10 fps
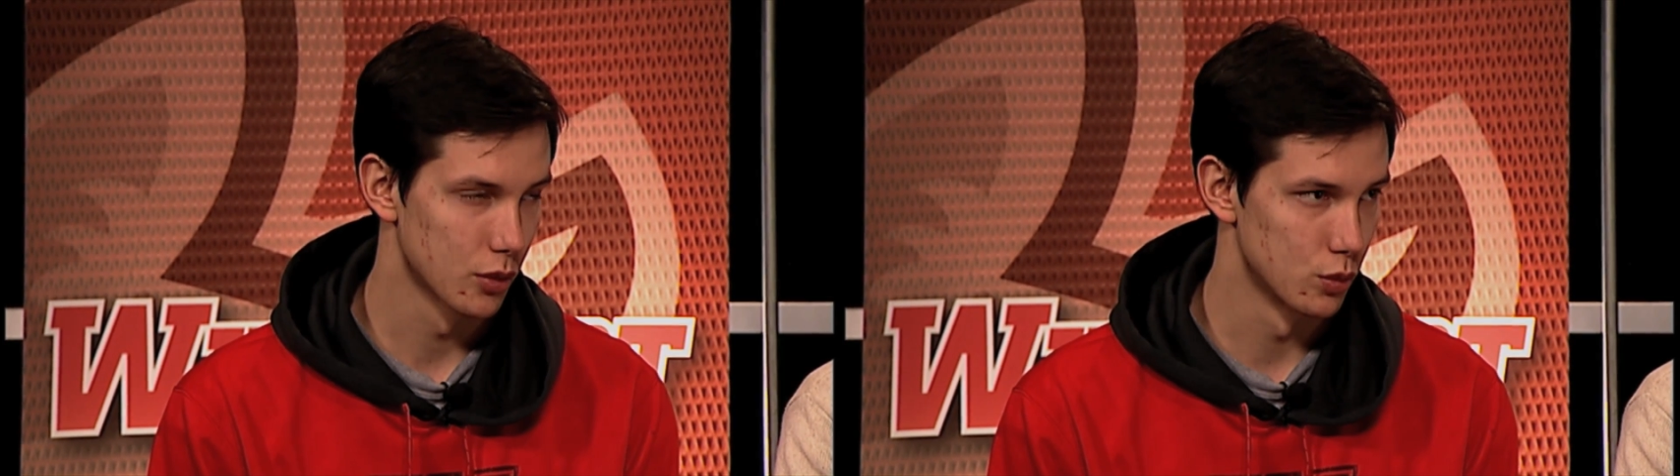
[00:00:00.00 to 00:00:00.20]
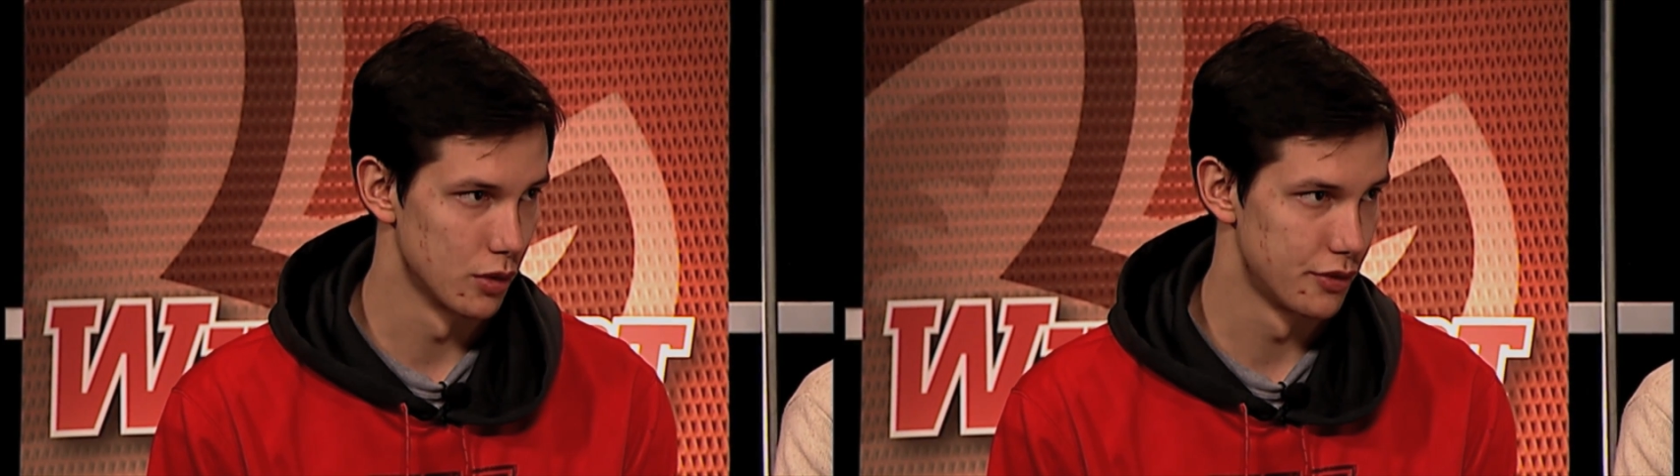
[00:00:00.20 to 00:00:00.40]

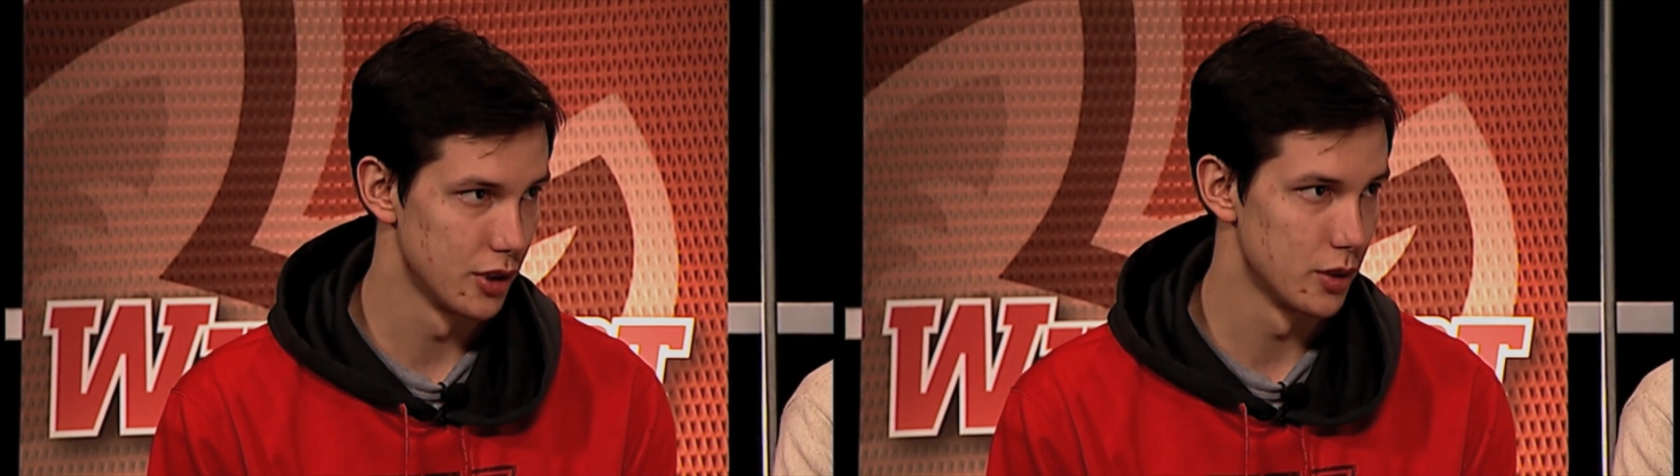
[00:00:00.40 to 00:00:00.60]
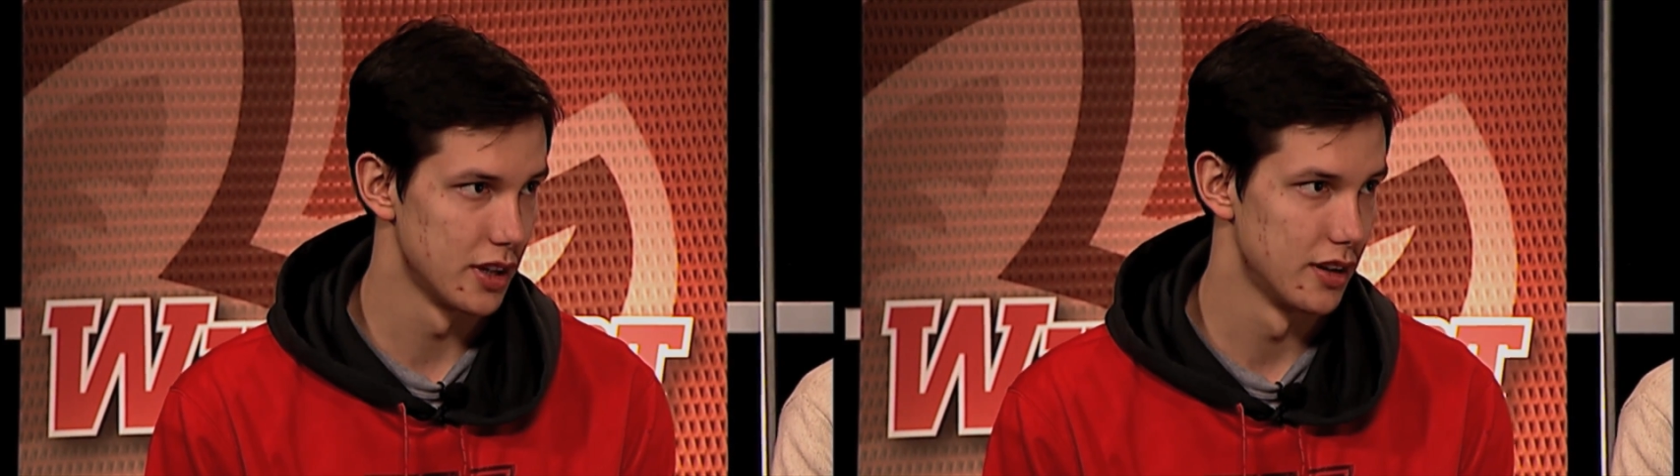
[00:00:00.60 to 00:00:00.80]

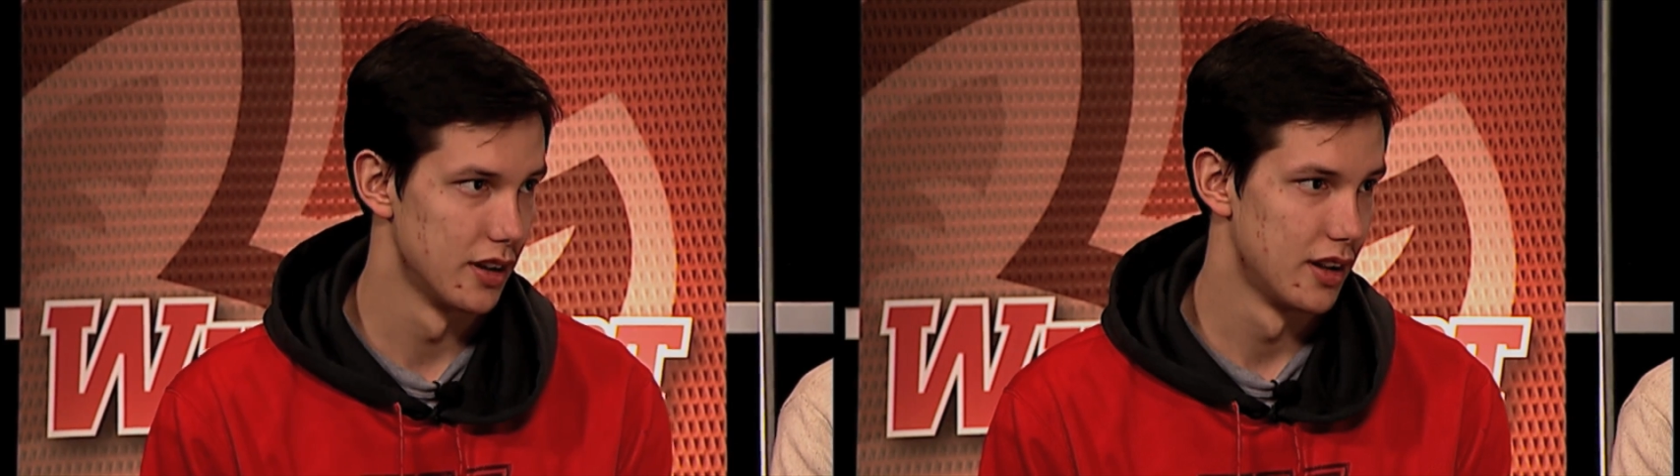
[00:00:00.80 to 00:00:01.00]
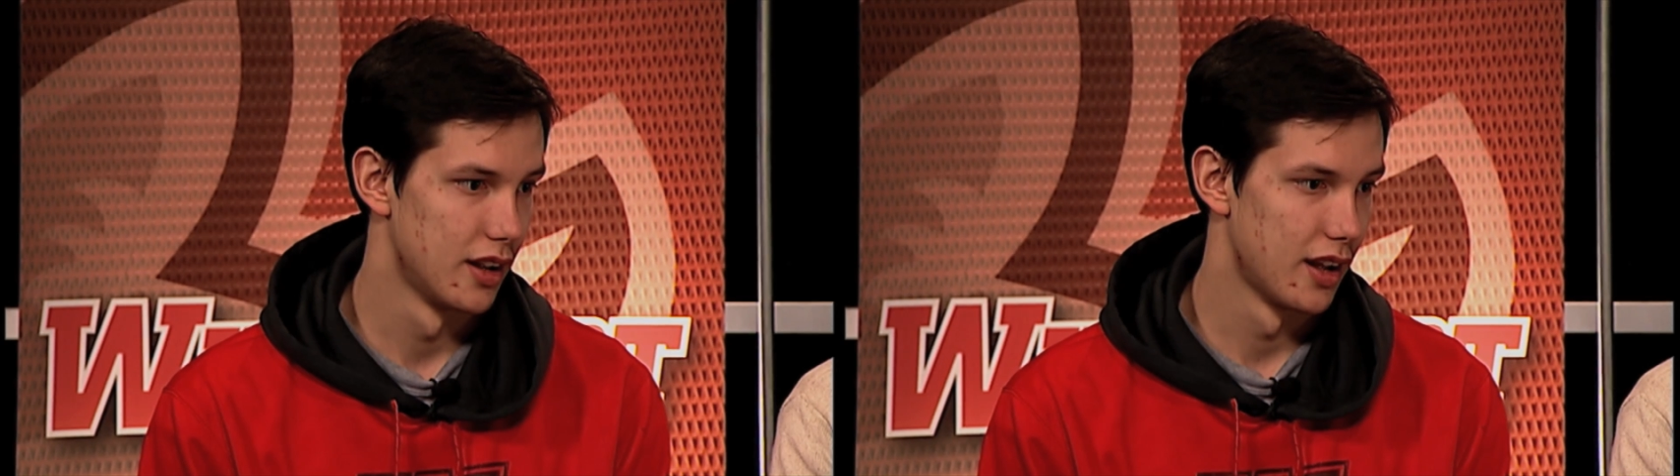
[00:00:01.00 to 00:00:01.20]
review it
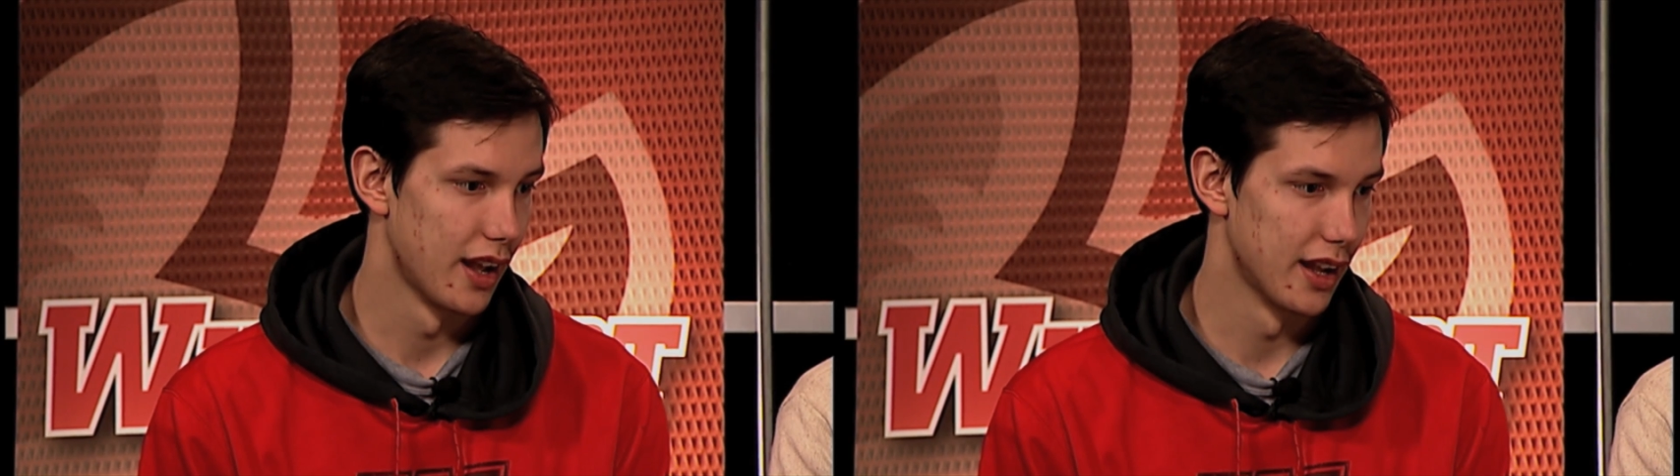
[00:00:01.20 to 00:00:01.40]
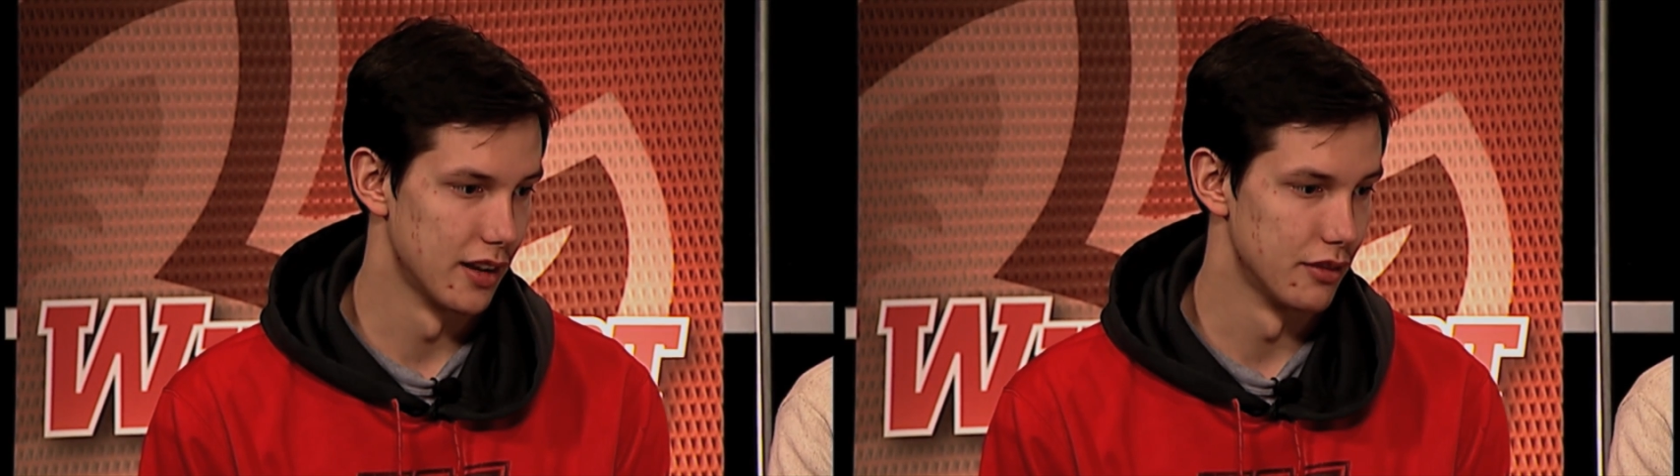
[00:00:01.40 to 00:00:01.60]

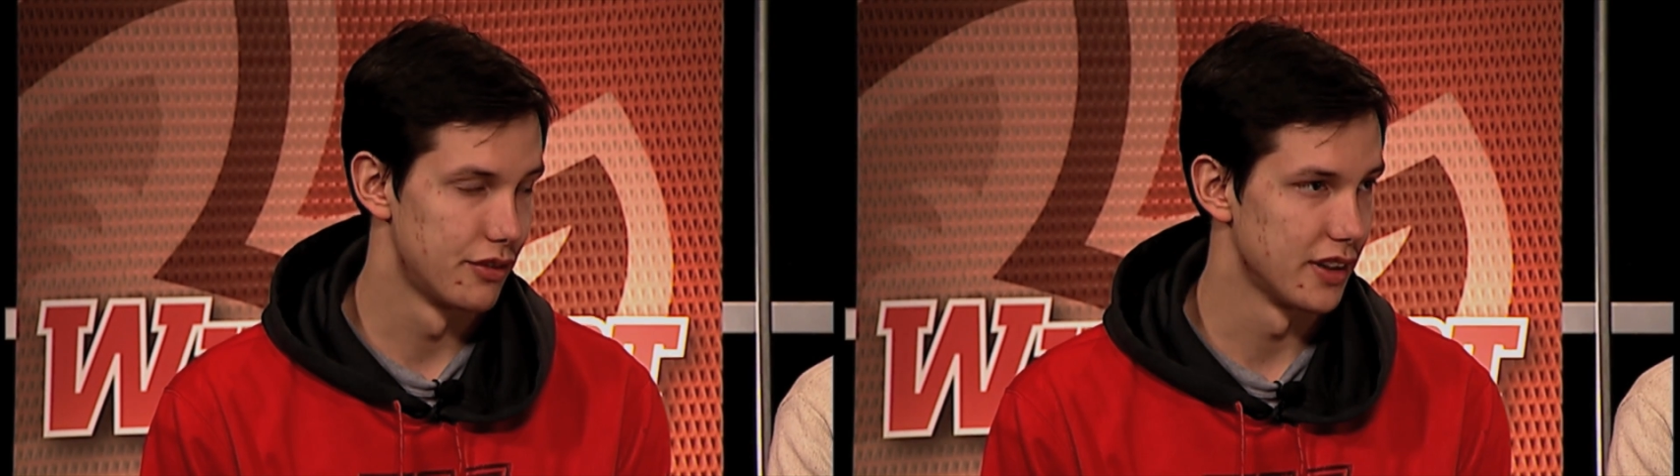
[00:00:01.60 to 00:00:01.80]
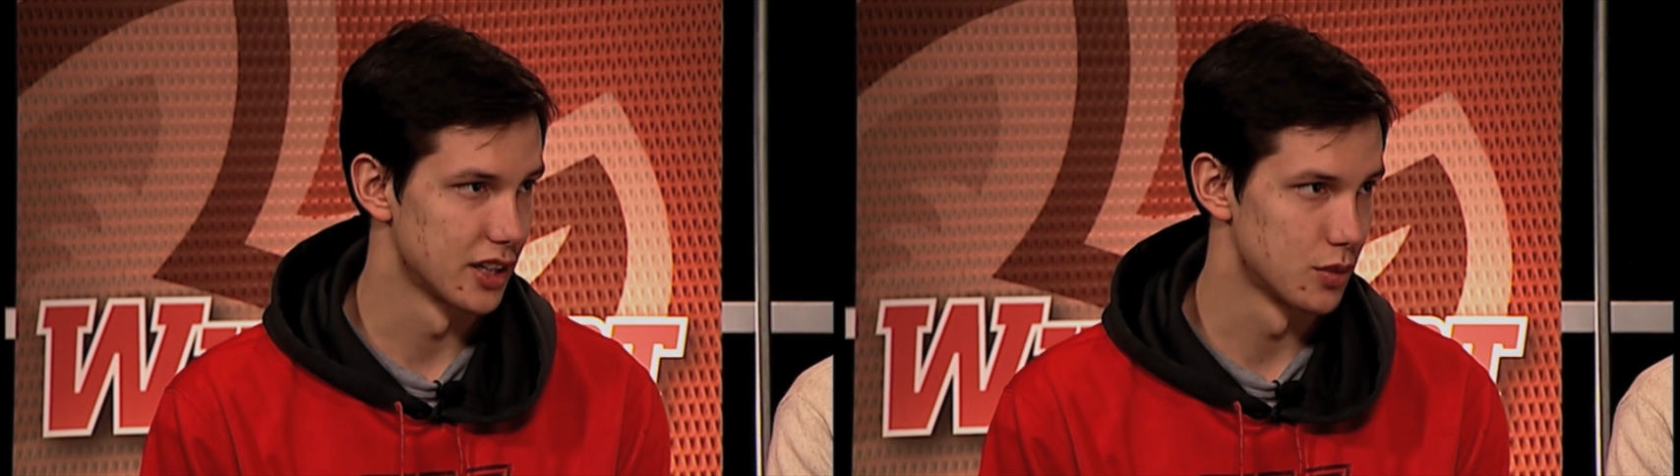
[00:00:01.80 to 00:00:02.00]
and
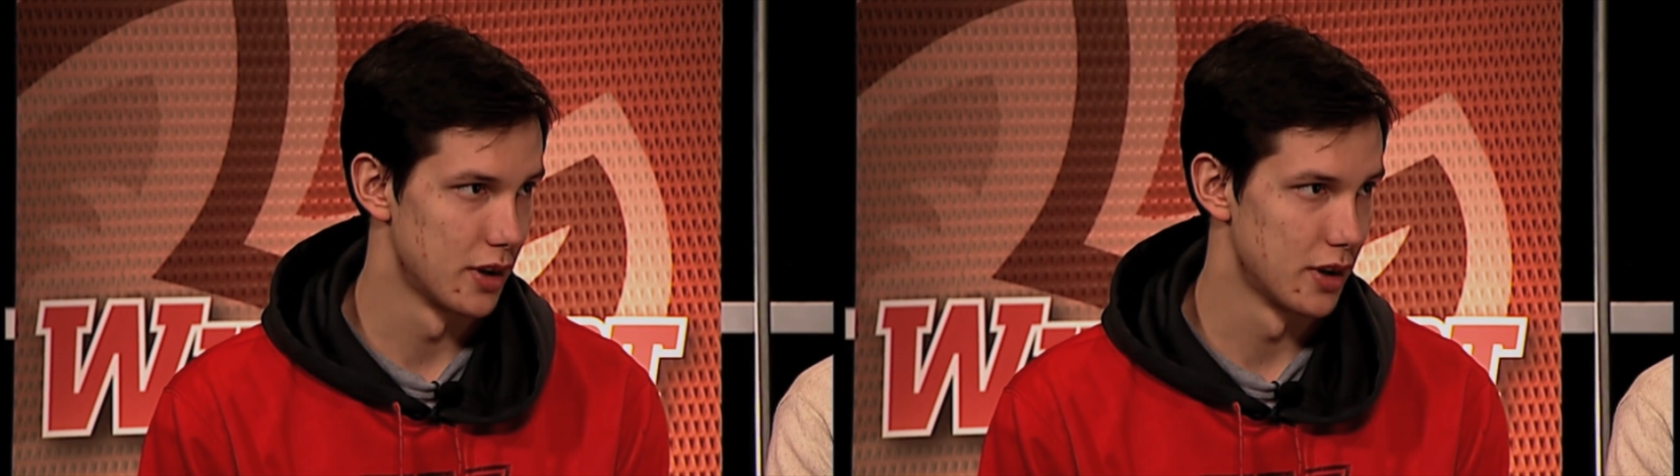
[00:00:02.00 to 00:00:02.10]
fix